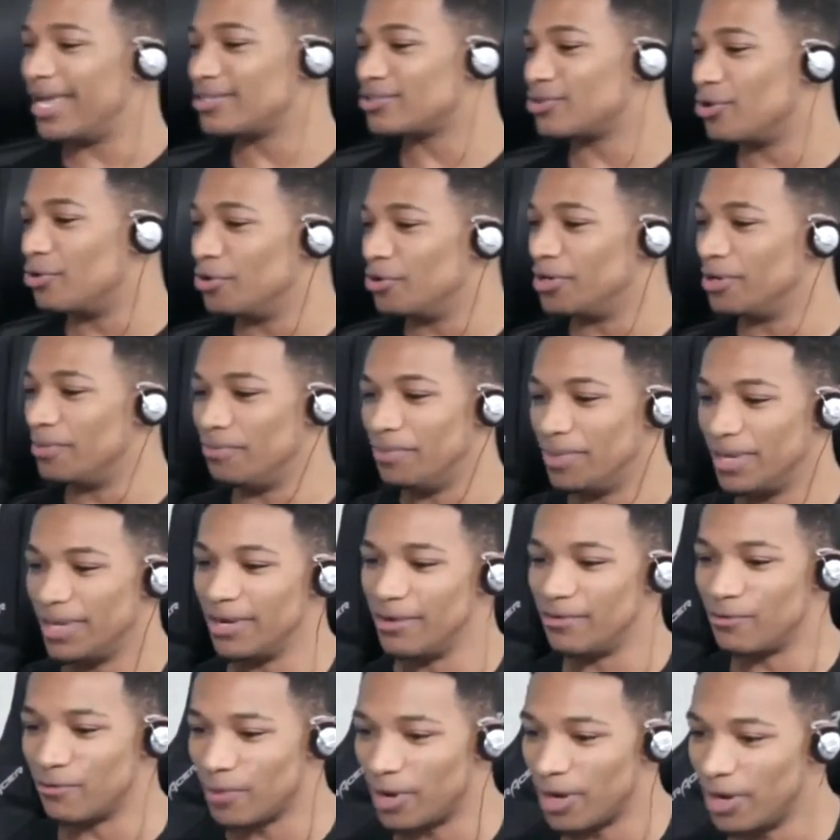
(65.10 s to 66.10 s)
is going to
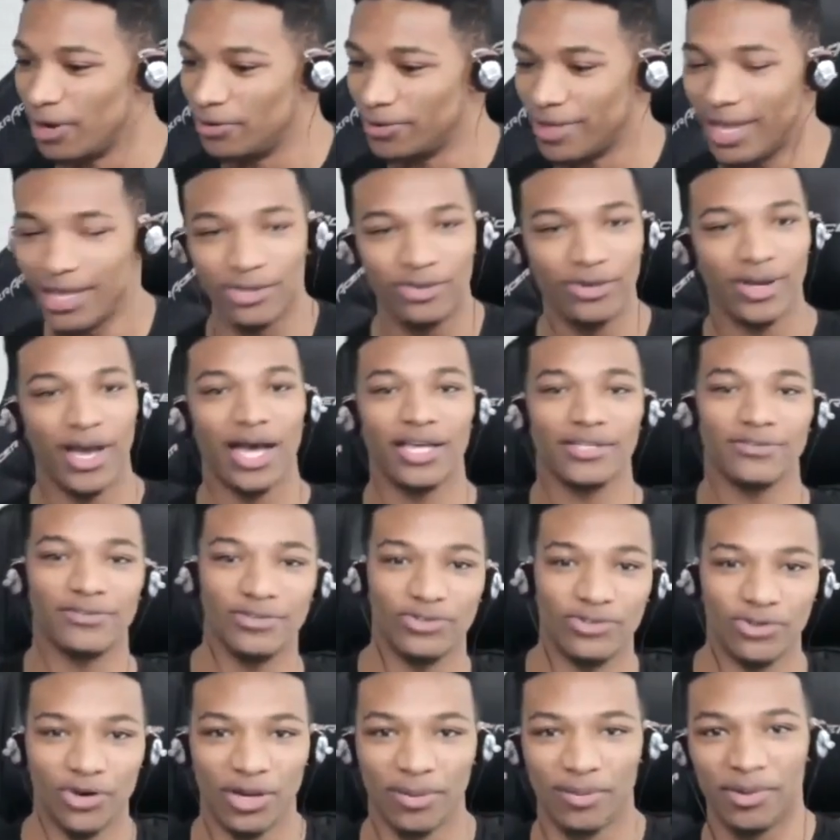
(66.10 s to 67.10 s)
be real. Thank you guys for
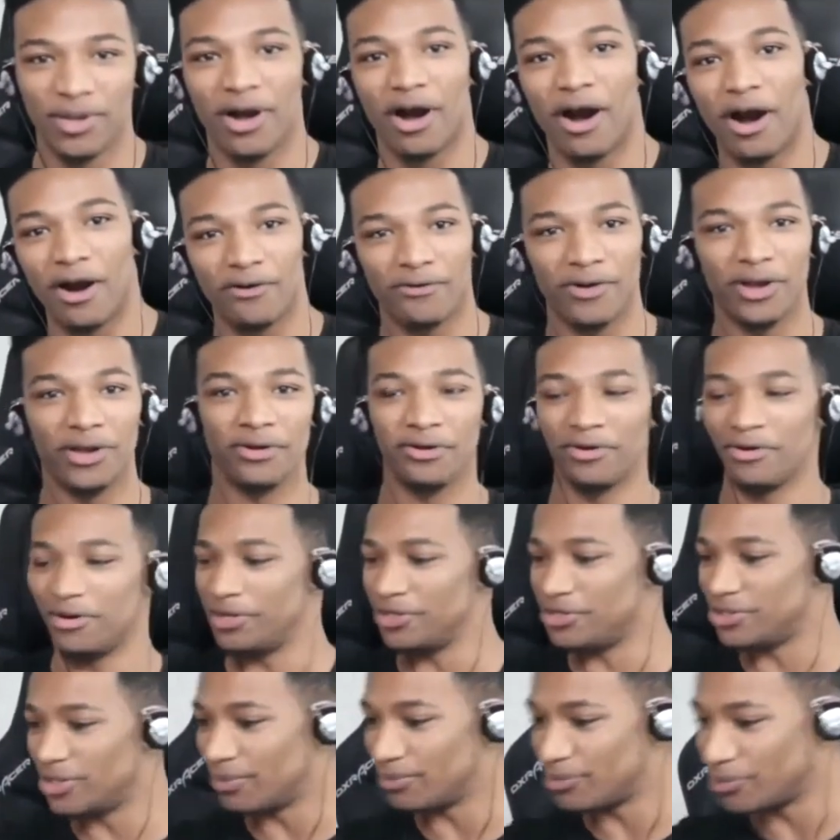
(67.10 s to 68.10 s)
joining me. Heart rate already
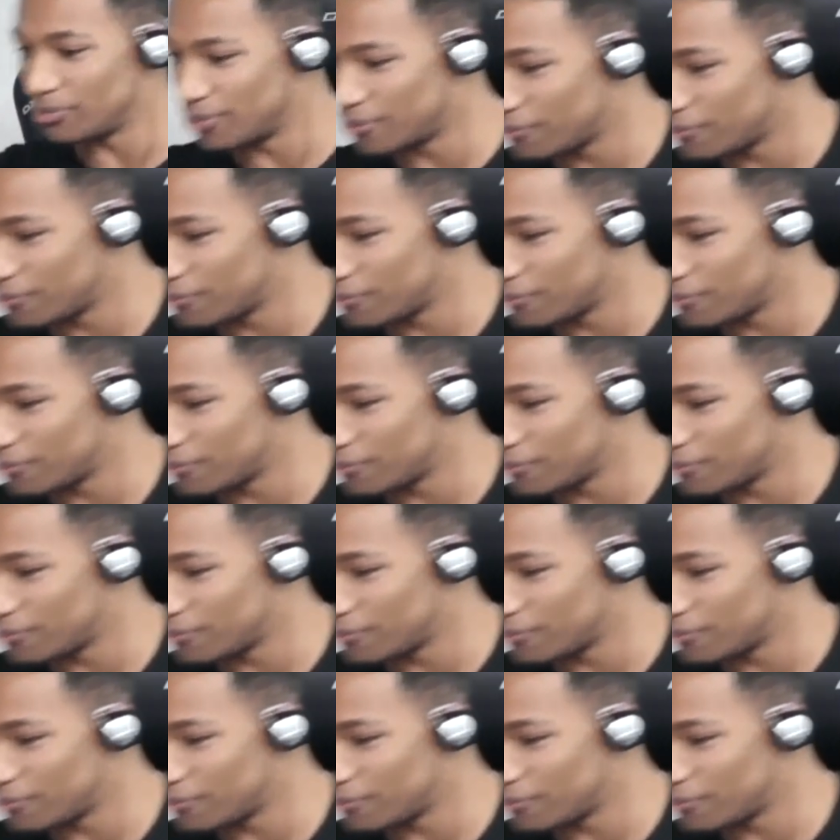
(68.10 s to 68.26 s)
jumped through